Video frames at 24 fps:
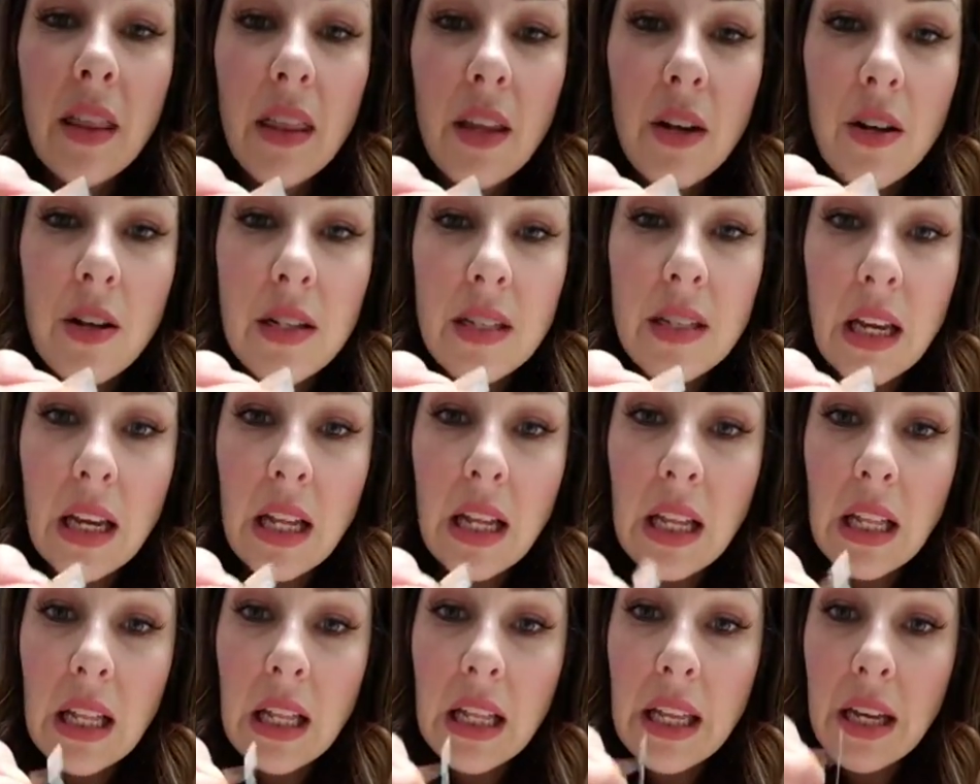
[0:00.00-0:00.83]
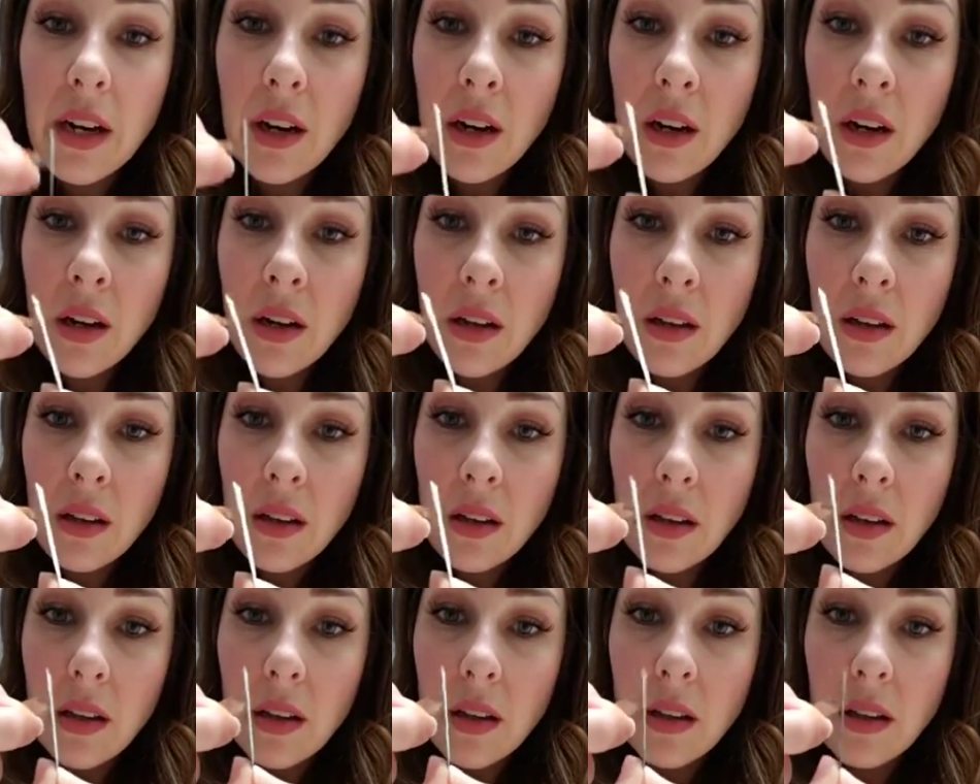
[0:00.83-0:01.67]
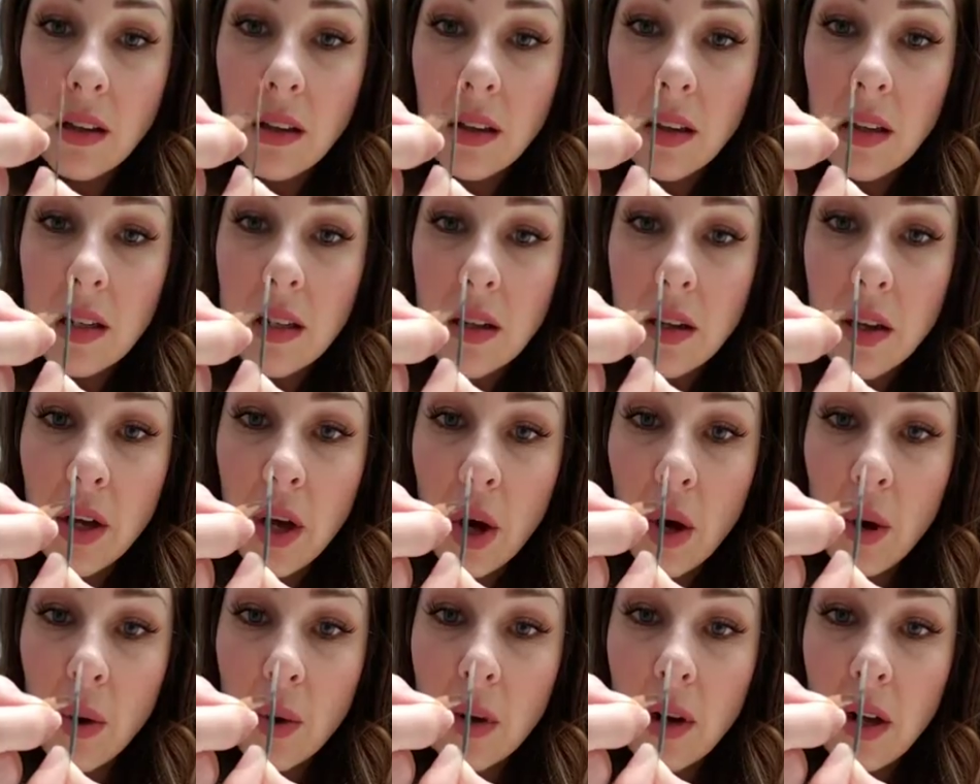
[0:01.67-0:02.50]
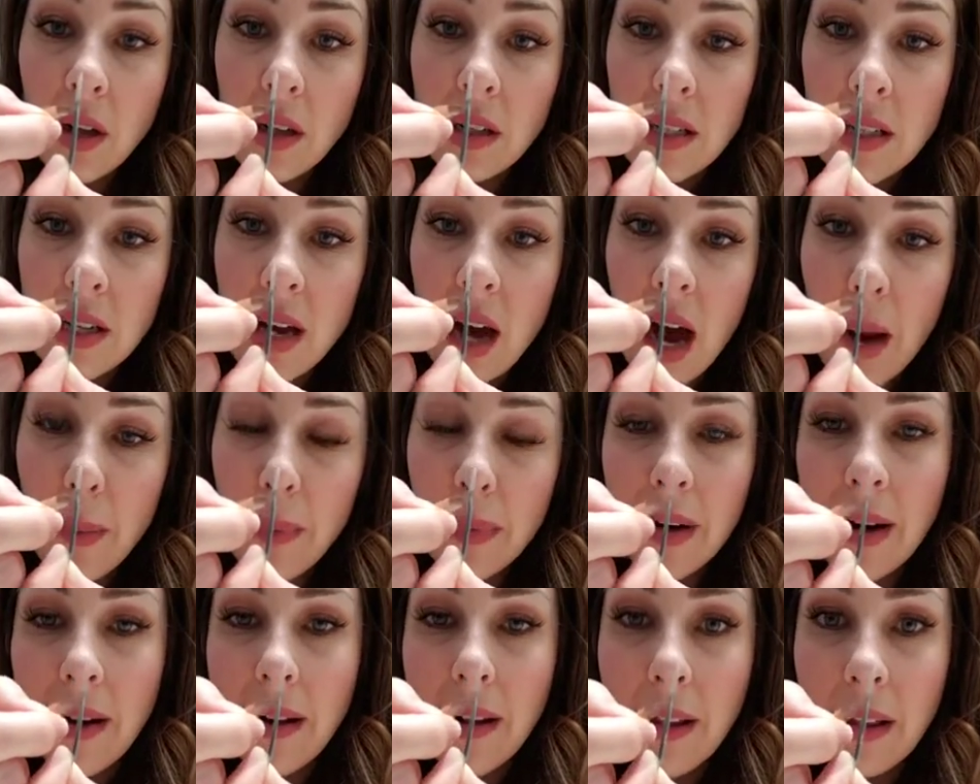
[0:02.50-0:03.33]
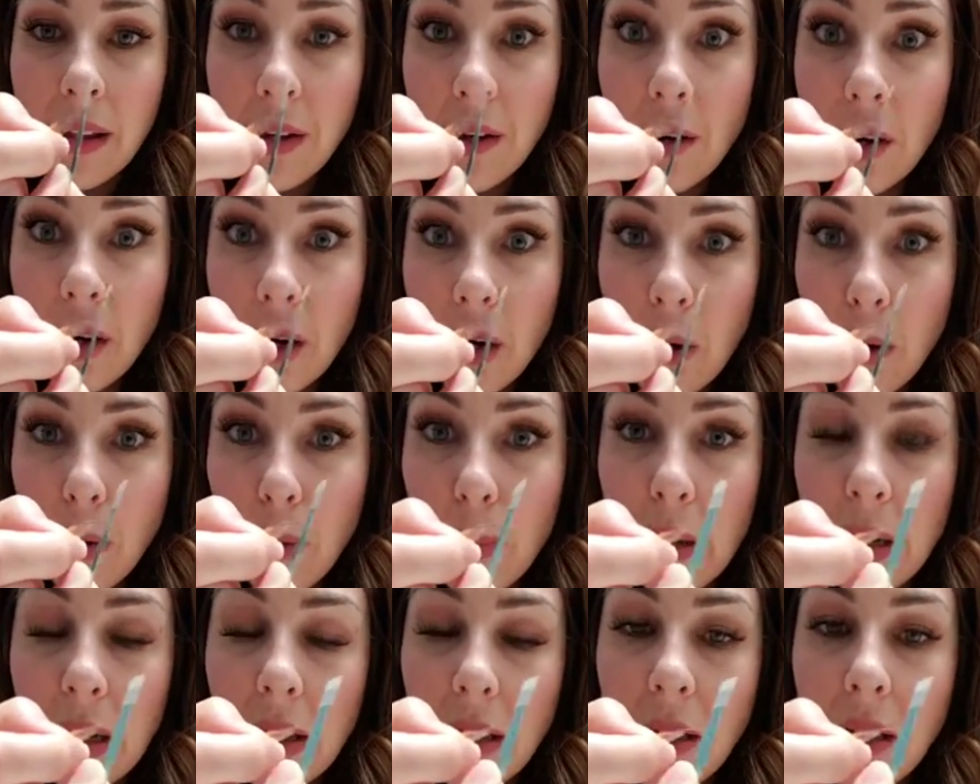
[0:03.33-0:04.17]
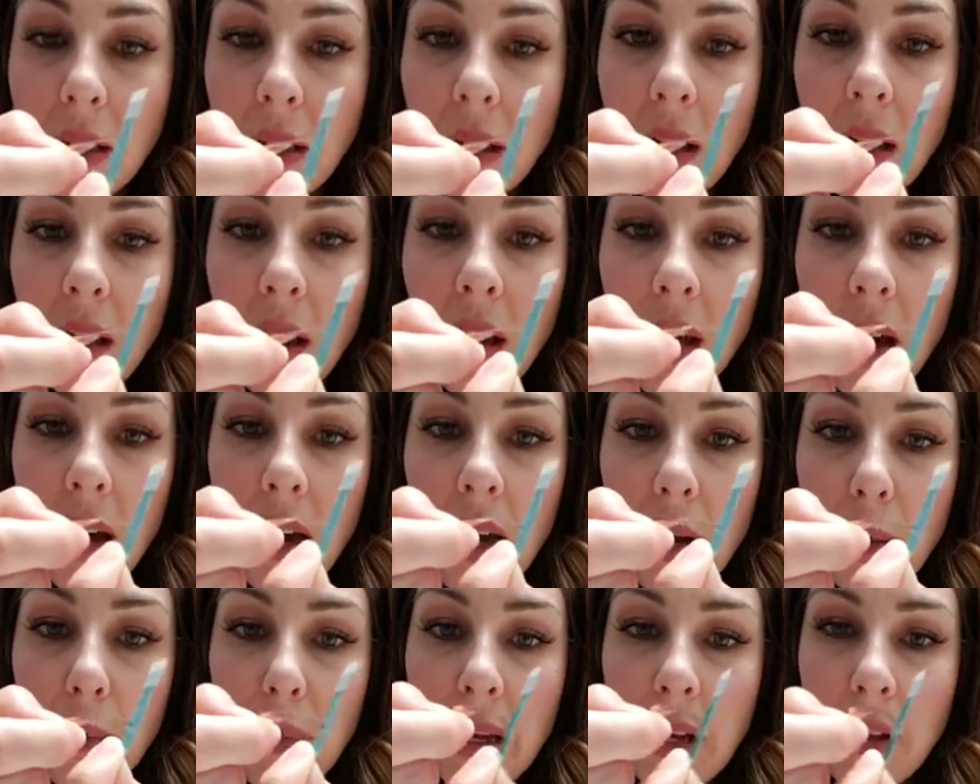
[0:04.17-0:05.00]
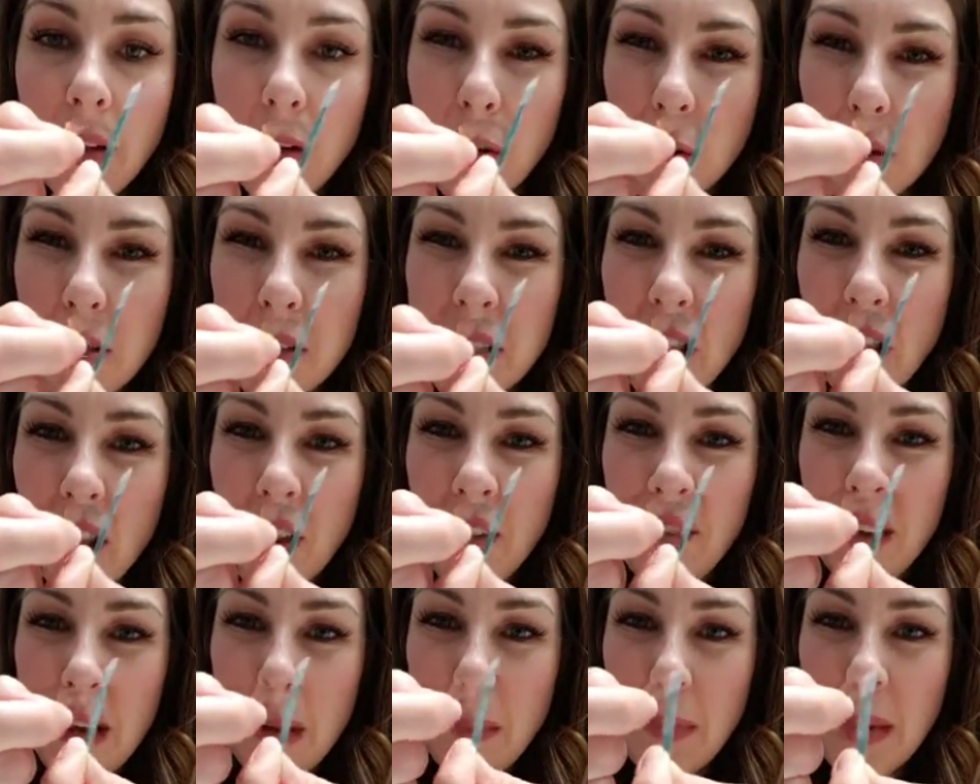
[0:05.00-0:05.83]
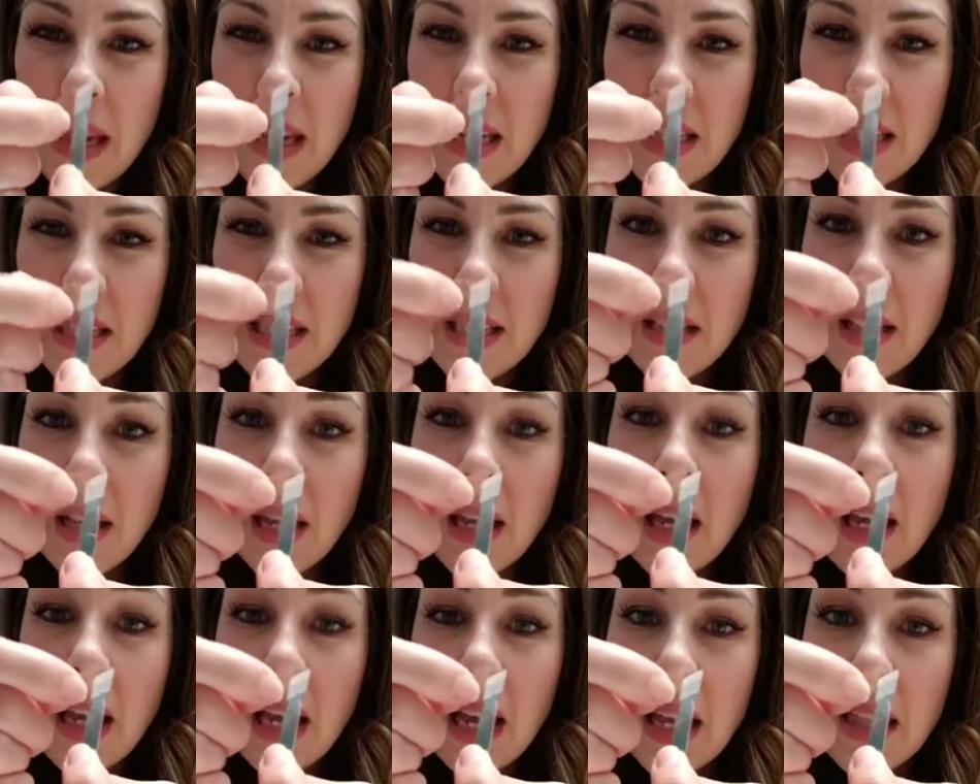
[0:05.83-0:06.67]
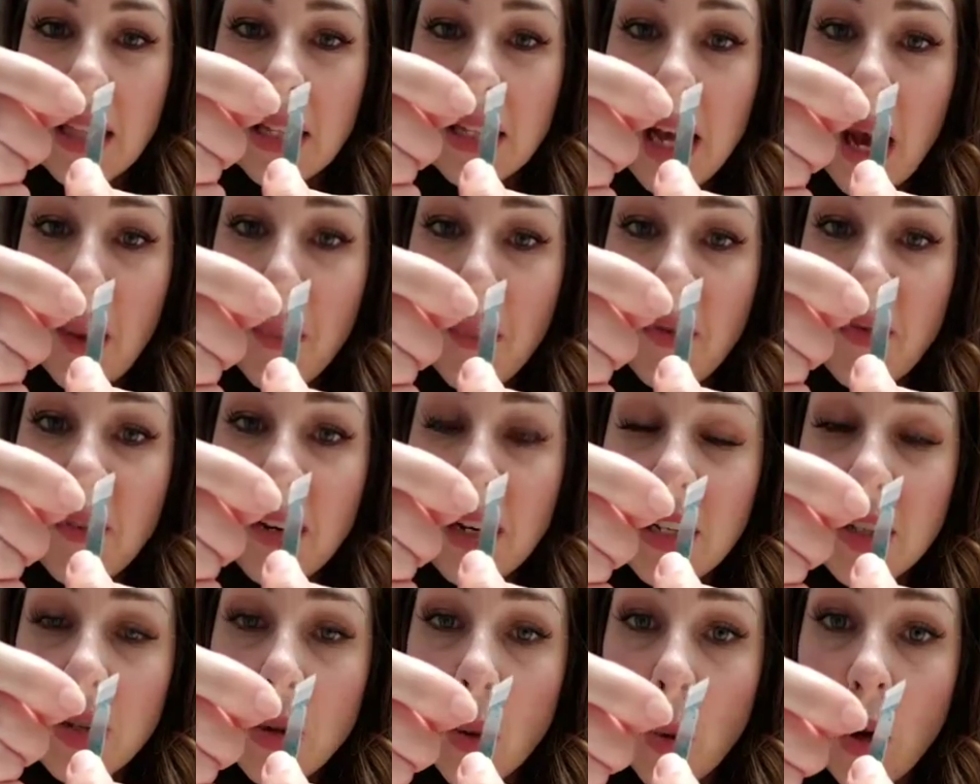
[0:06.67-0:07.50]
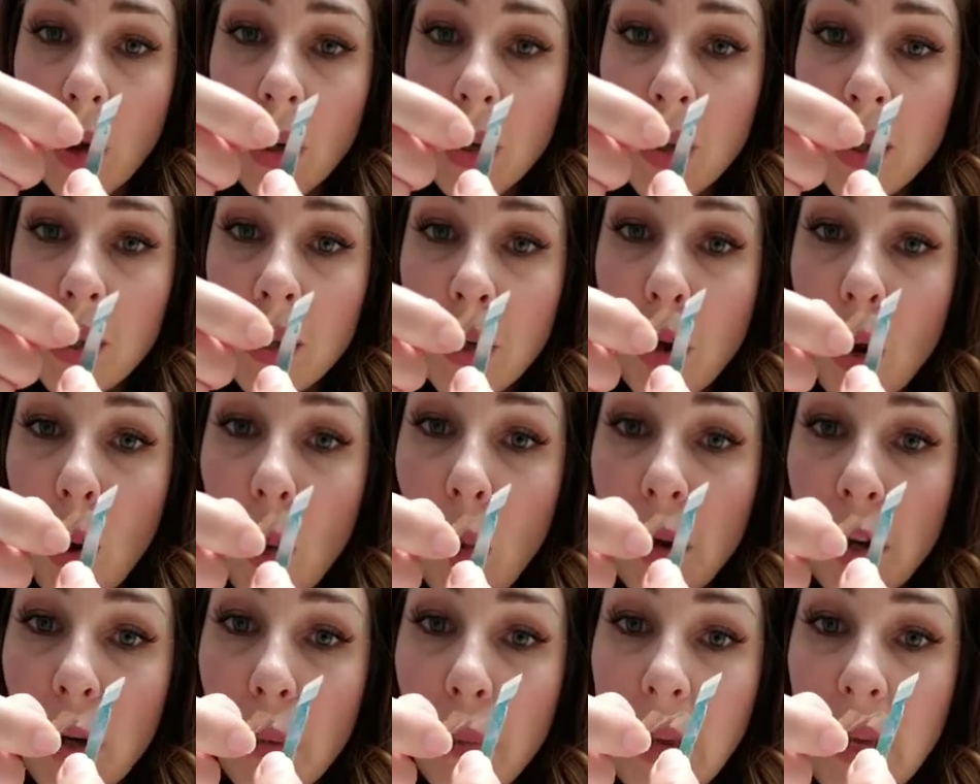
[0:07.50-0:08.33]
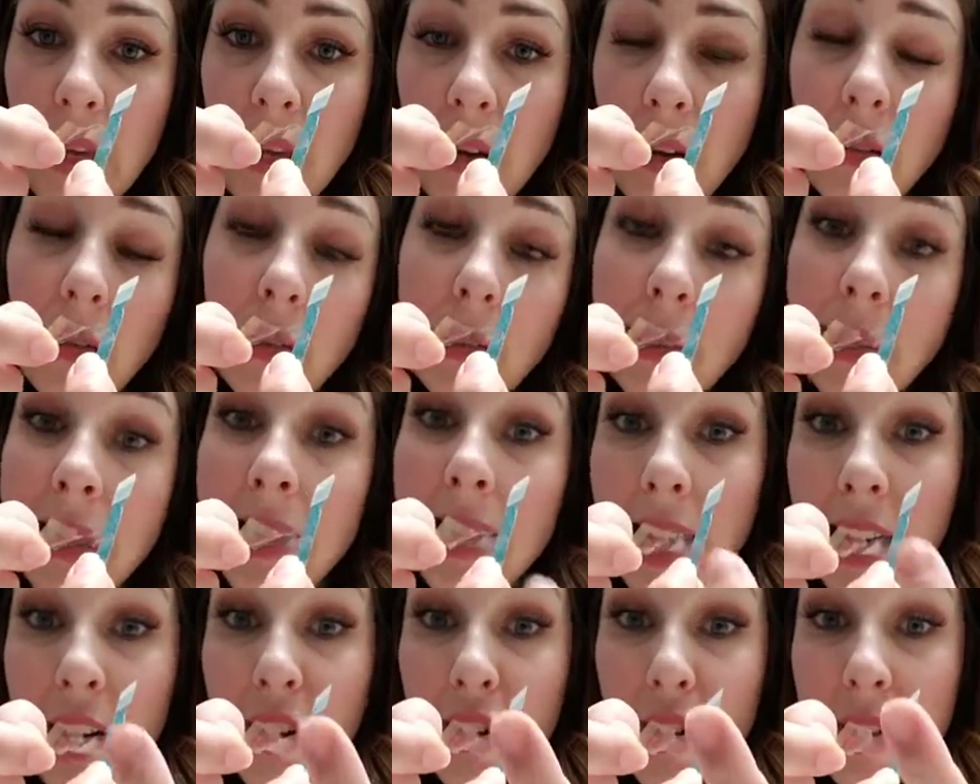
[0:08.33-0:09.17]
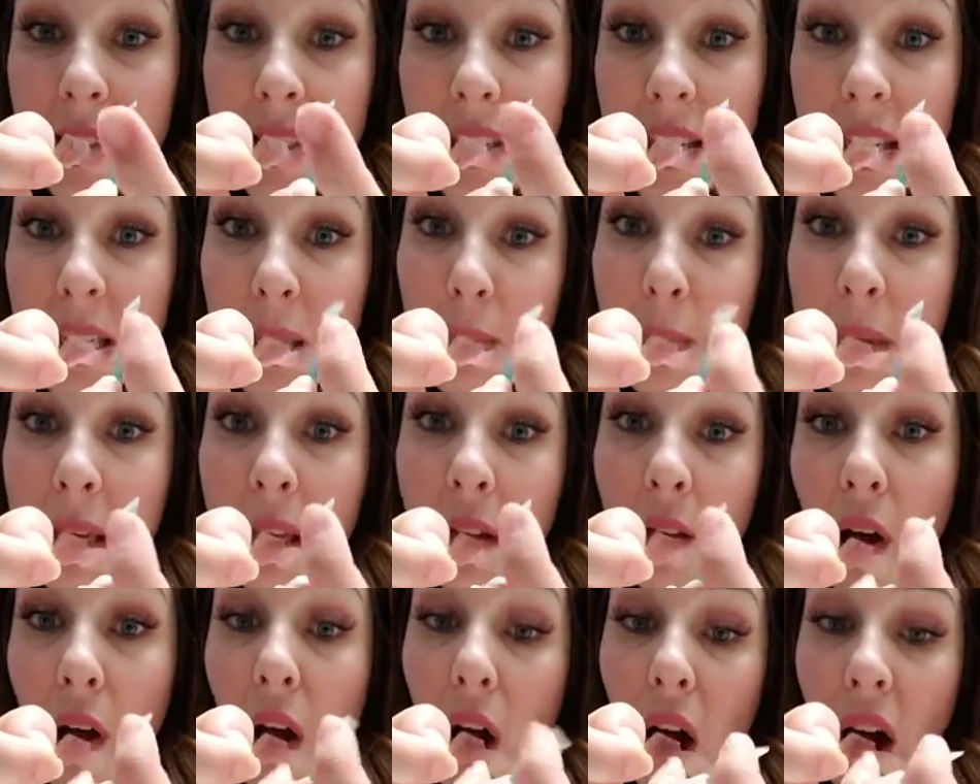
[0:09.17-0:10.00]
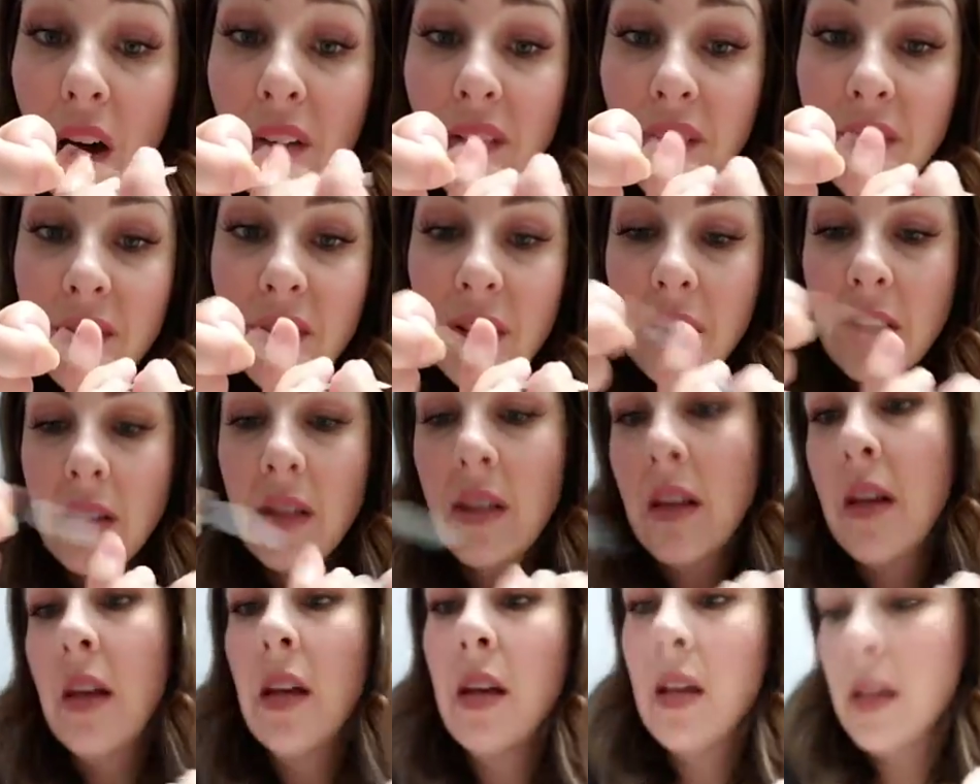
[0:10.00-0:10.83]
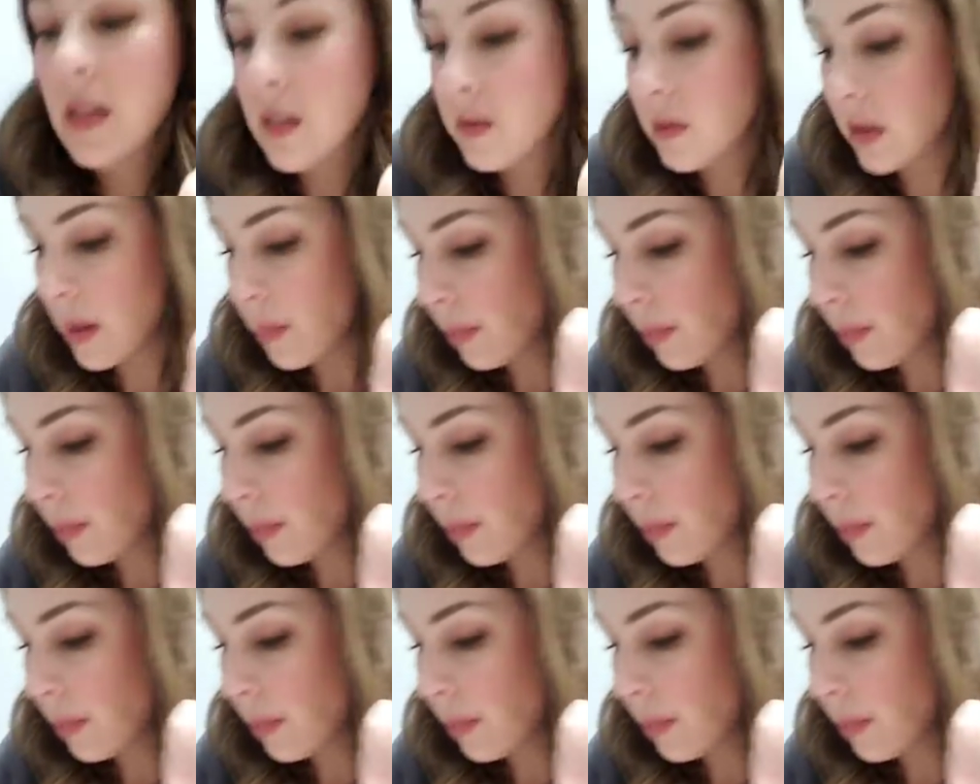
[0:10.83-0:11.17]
There is a clear coat on top, not a clear coat, but like a little cellophane piece. And the top of it is orange, so you know where to peel, and it actually says peel off. So I